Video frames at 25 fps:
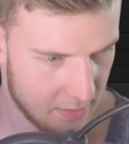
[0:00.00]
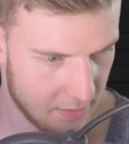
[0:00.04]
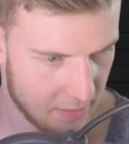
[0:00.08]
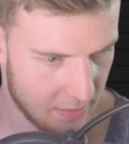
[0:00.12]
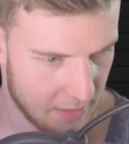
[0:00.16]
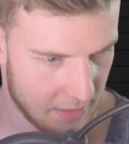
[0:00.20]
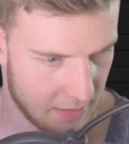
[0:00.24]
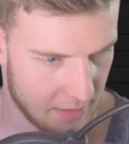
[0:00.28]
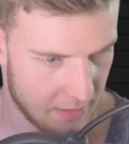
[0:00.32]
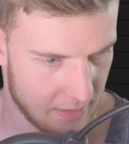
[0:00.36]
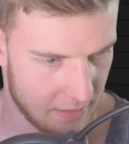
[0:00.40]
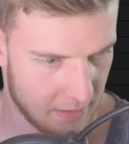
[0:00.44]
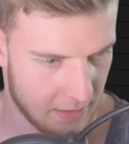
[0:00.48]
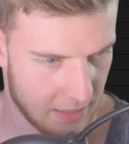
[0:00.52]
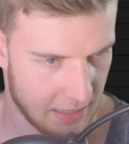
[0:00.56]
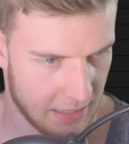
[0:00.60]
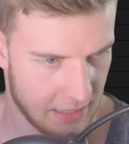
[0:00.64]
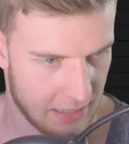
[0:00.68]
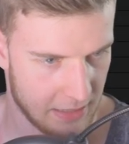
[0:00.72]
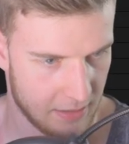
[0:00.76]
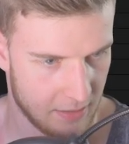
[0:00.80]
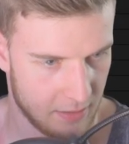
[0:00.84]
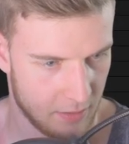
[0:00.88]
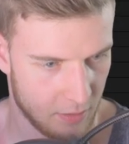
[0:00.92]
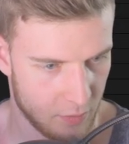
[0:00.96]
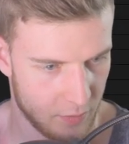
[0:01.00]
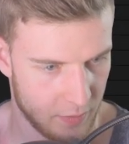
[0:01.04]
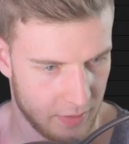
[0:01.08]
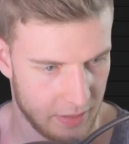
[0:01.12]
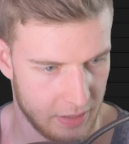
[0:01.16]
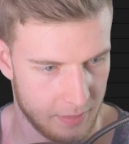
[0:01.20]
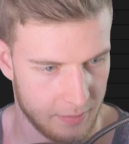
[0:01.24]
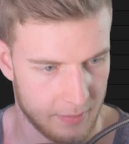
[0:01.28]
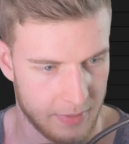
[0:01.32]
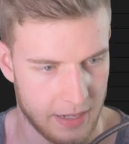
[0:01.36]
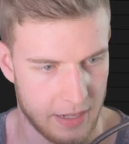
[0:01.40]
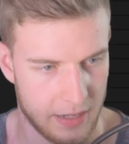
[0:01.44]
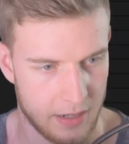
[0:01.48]
and the head don't
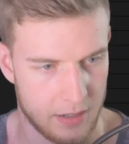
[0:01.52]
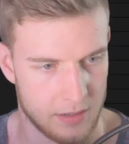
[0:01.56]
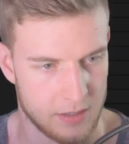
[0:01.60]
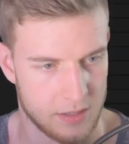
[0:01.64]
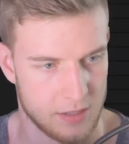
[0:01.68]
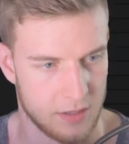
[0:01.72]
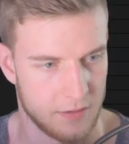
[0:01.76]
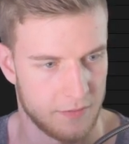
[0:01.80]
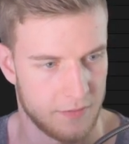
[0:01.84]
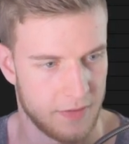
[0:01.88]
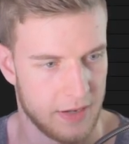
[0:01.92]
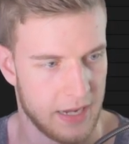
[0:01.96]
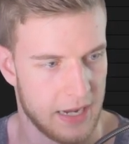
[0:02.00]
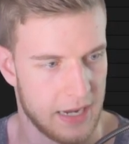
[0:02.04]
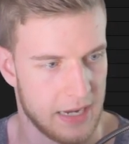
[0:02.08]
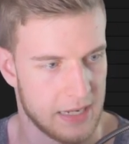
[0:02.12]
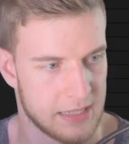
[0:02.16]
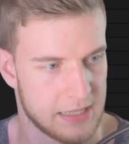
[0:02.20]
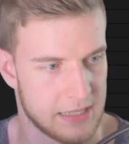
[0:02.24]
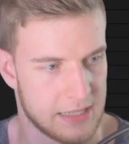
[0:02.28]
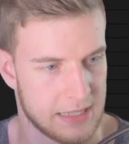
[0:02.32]
really matter. So if I add